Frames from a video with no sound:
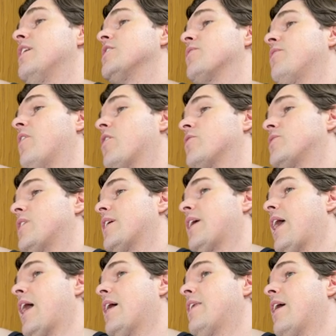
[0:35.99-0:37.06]
as far as I
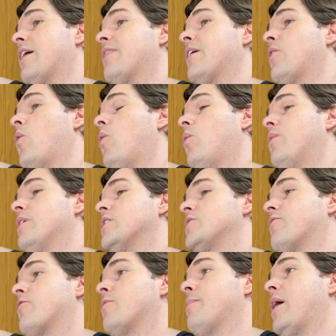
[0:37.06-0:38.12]
can and then hold
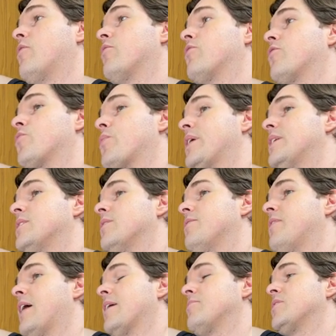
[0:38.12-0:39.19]
this for about three to
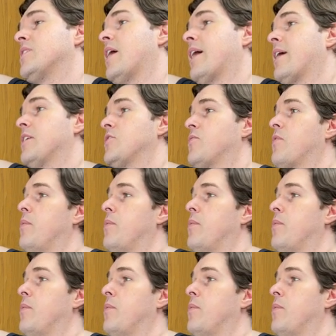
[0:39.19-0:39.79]
five seconds.